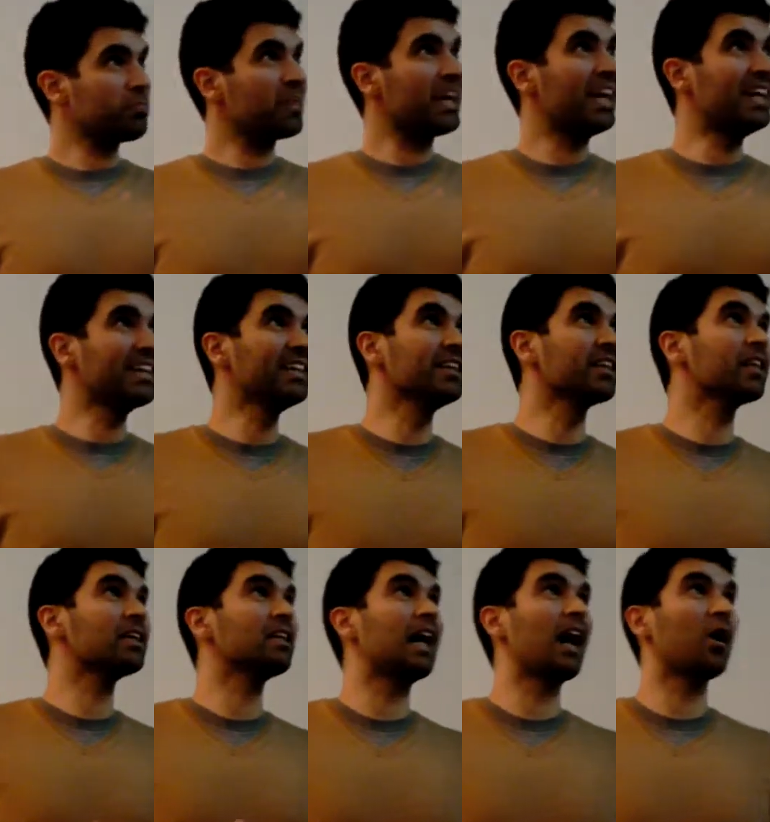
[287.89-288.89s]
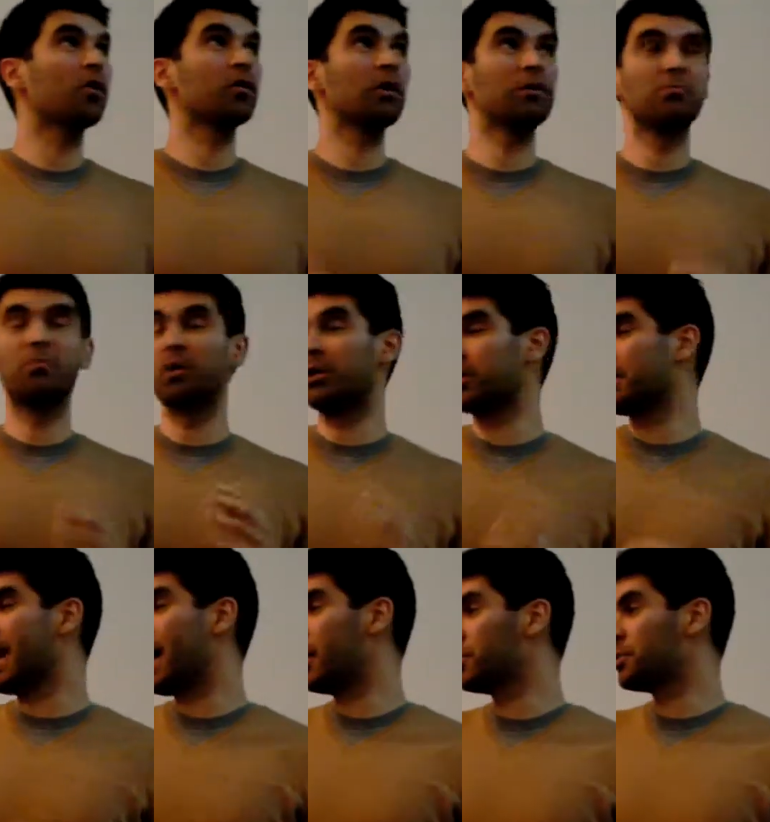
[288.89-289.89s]
And then the cloud and bird
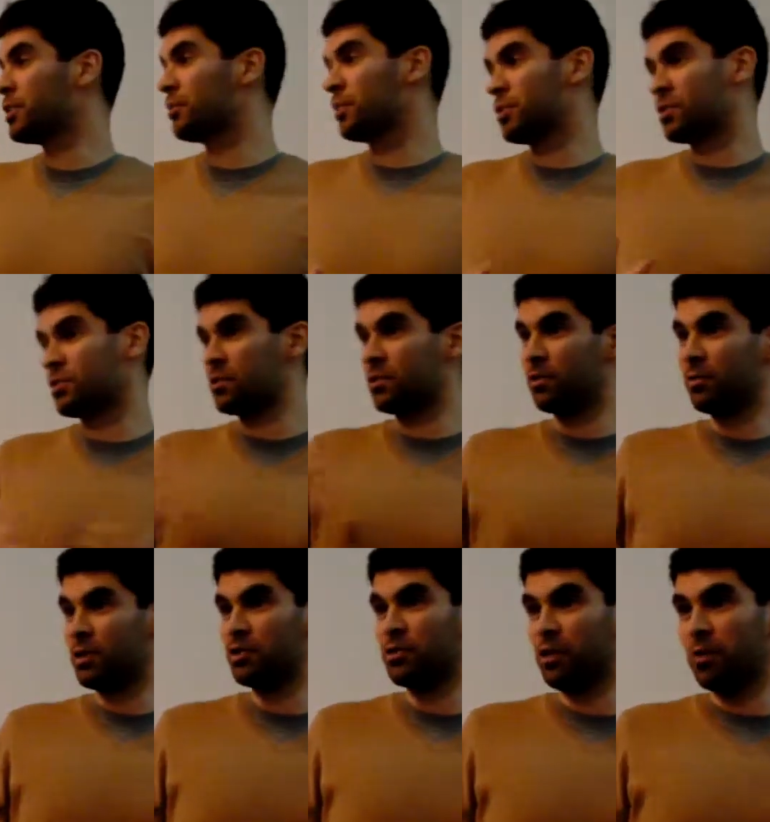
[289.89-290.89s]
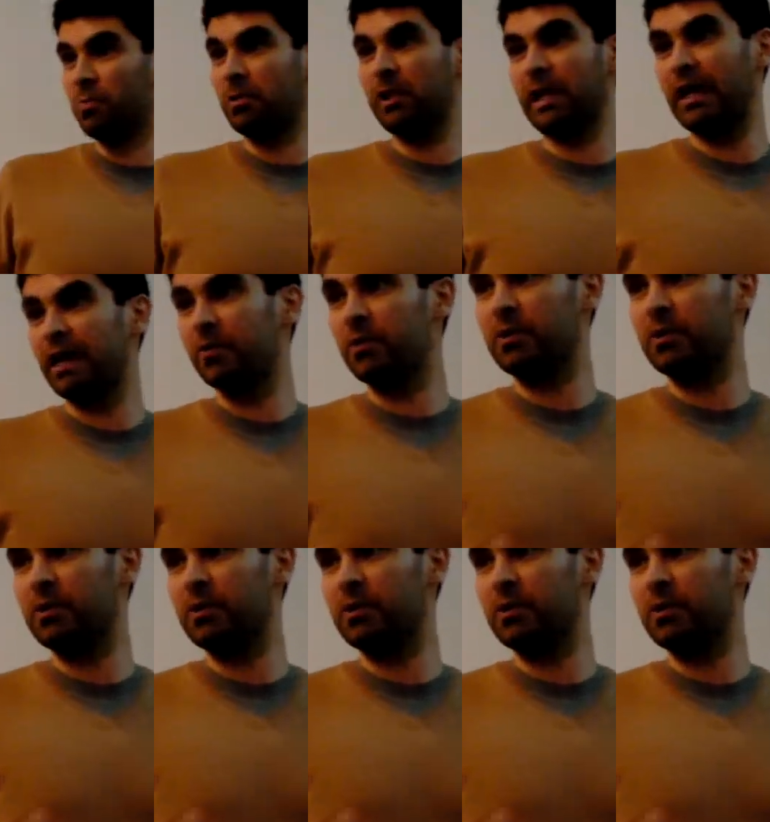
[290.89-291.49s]
analogy, which is the original plan with the